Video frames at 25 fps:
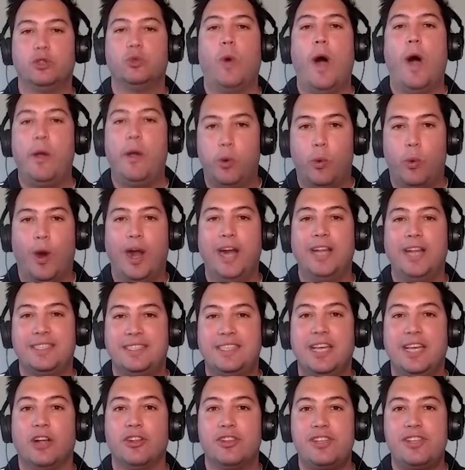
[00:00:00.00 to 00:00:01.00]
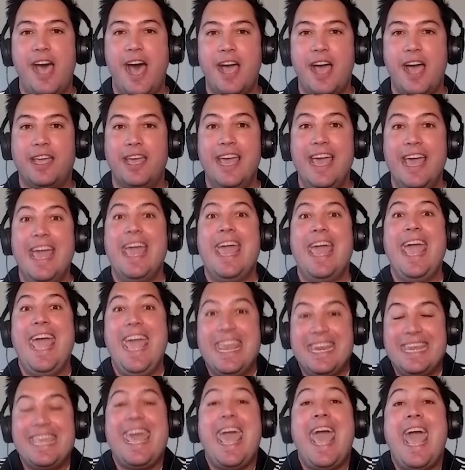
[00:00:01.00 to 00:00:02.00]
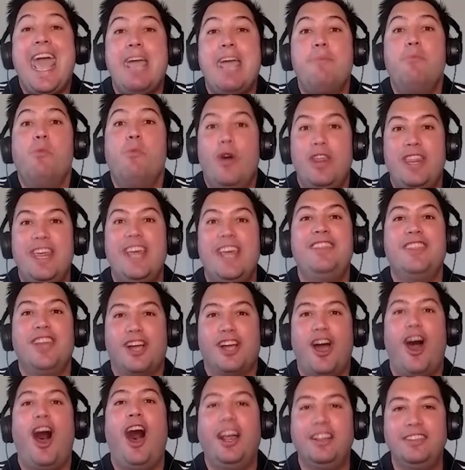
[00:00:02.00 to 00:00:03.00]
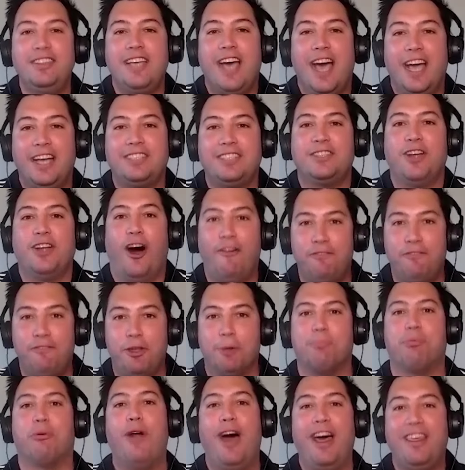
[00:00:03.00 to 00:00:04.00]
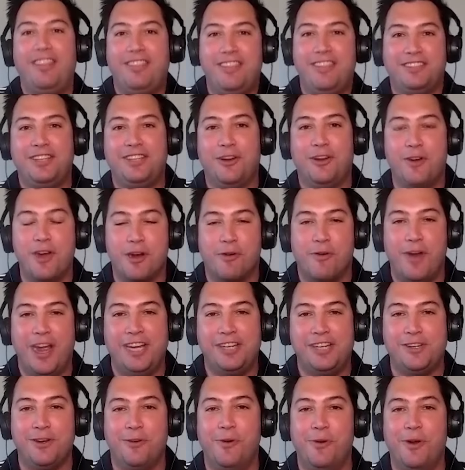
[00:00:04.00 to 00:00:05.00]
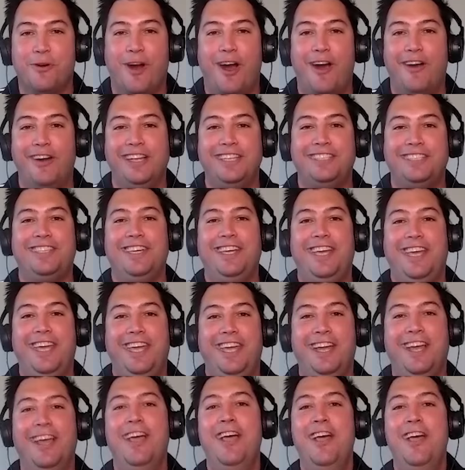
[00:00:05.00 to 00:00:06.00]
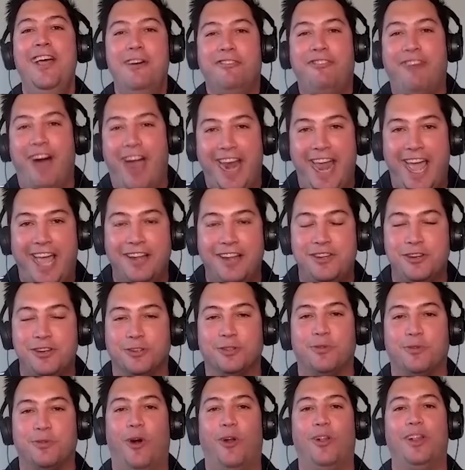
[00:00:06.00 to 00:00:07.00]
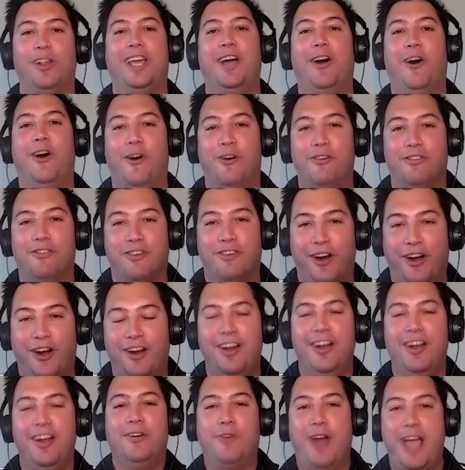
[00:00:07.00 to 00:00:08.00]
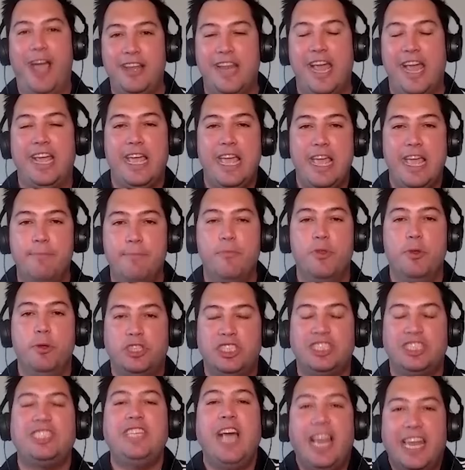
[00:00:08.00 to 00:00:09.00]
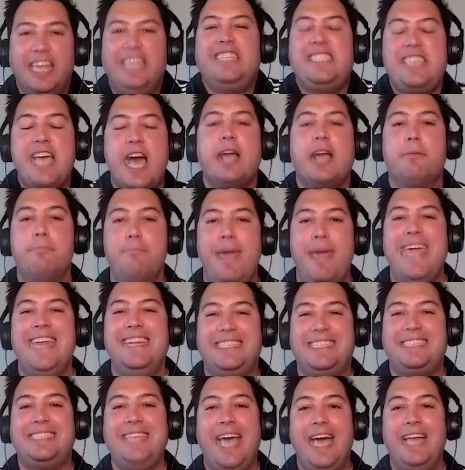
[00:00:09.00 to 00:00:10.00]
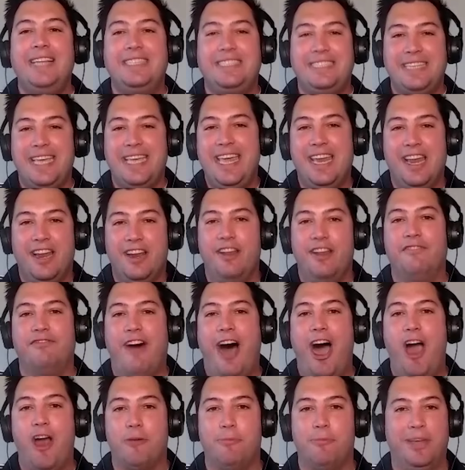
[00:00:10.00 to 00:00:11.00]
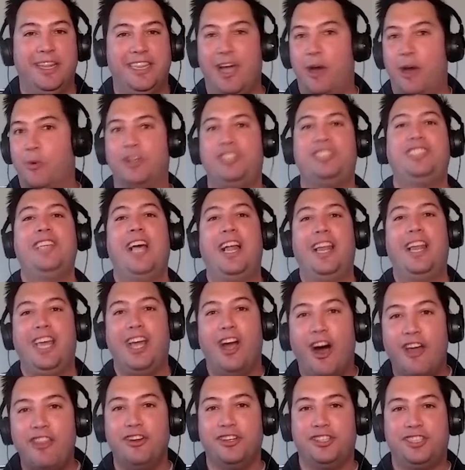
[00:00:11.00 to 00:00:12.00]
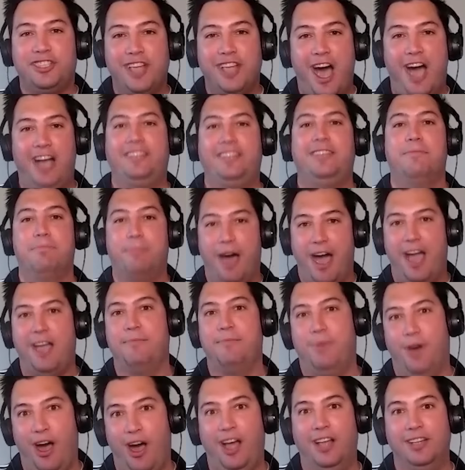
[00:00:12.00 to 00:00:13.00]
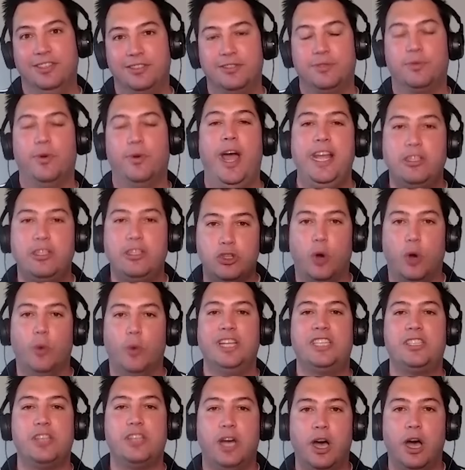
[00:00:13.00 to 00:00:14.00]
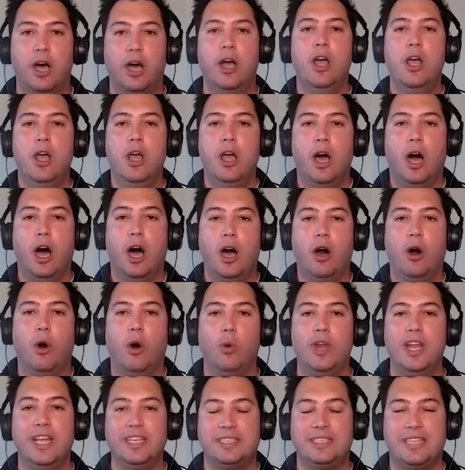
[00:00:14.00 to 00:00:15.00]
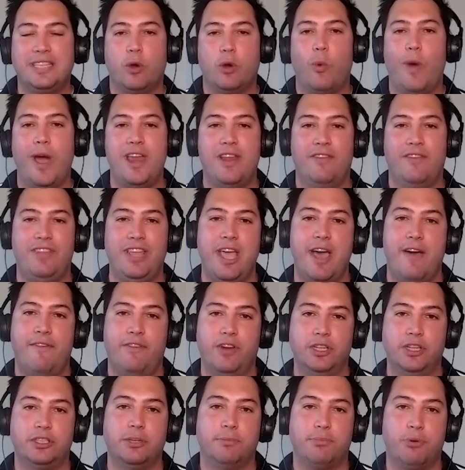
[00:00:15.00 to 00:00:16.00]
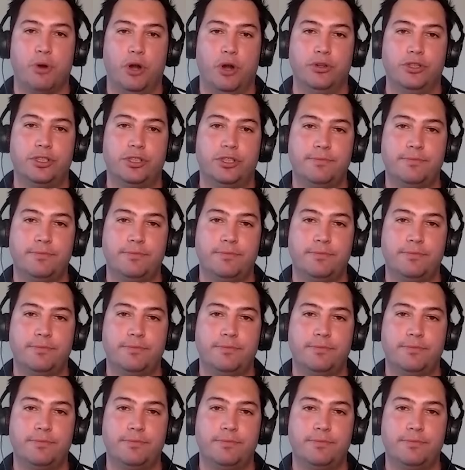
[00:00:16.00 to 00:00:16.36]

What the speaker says: why we wanted to sell tech, it came within the context of the breadth deterioration we were already seeing, financials rolling over, right? Like, selling tech made sense in an environment that we're selling other stocks and buying bonds, right? So it's a holistic weight of the evidence approach.